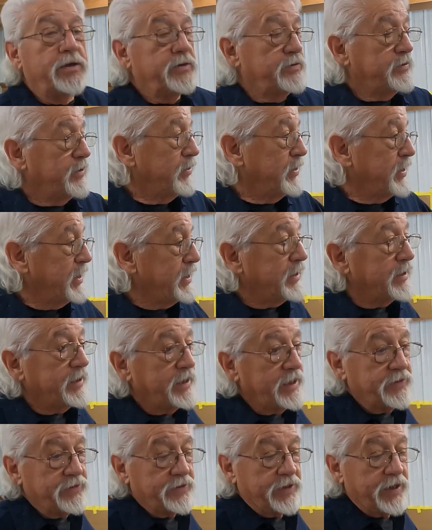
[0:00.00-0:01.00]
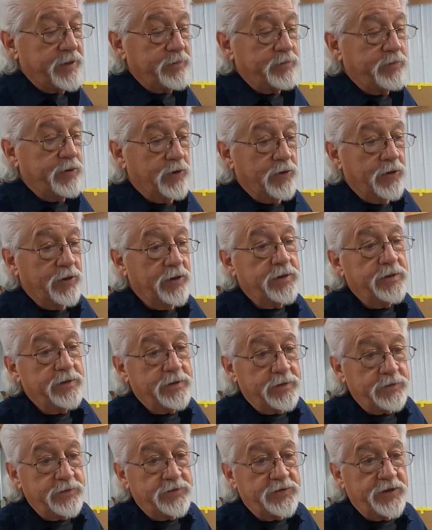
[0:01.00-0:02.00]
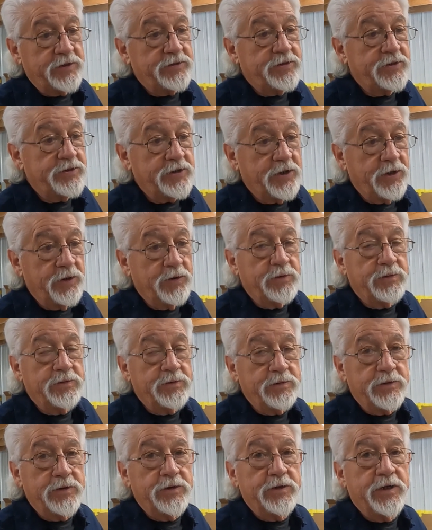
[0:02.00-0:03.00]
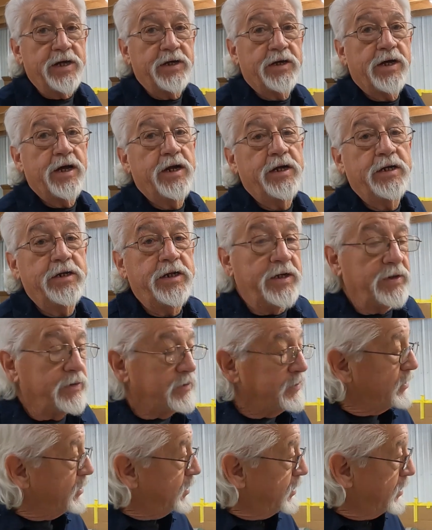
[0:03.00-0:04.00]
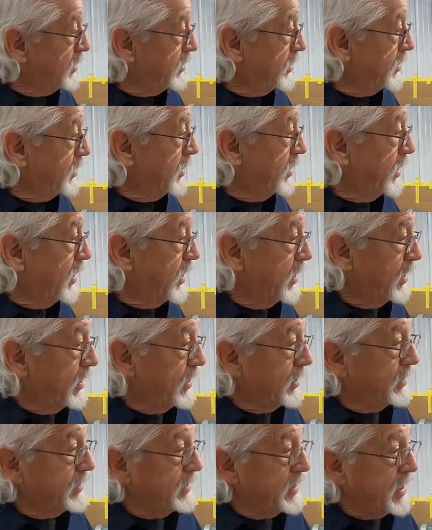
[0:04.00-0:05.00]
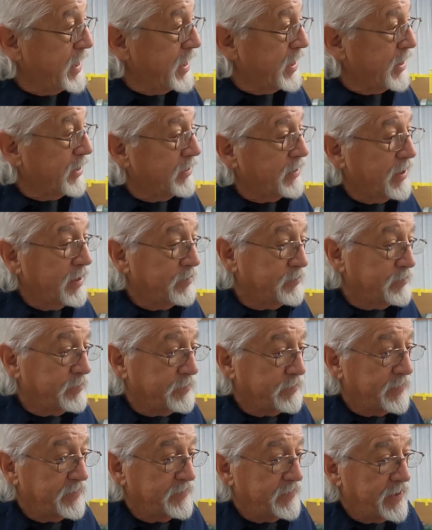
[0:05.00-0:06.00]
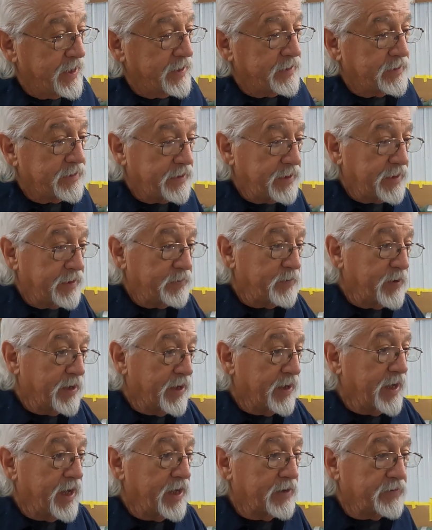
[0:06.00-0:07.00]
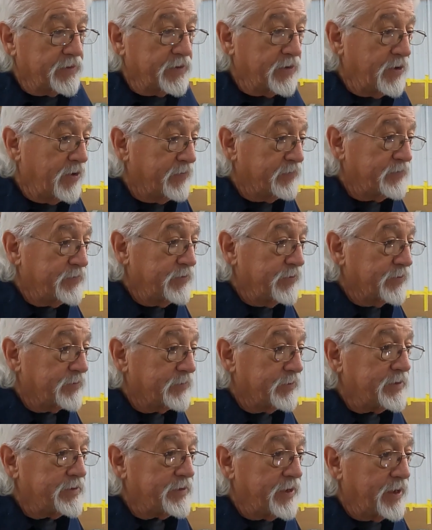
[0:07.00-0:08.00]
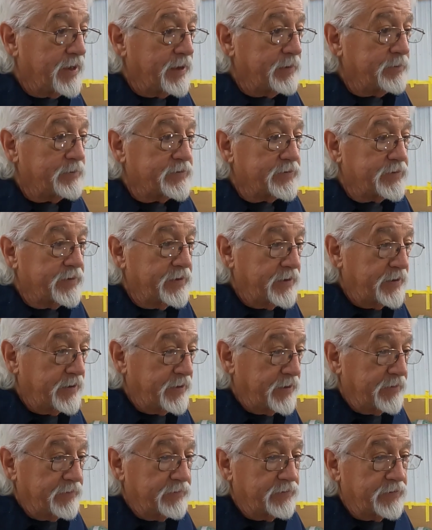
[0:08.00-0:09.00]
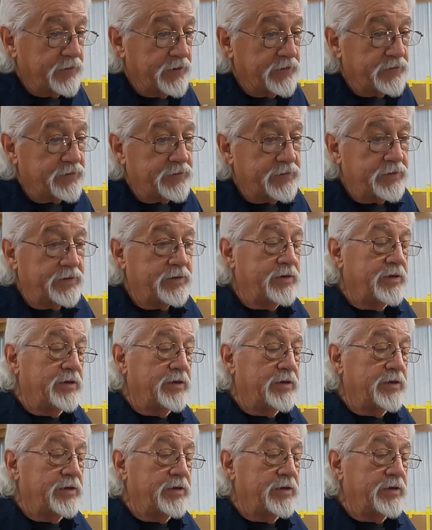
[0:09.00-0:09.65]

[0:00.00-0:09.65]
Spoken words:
So he can easily pull it, set the choke, that kind of deal. Now I'm had the bell housing off 2 or 3 times for this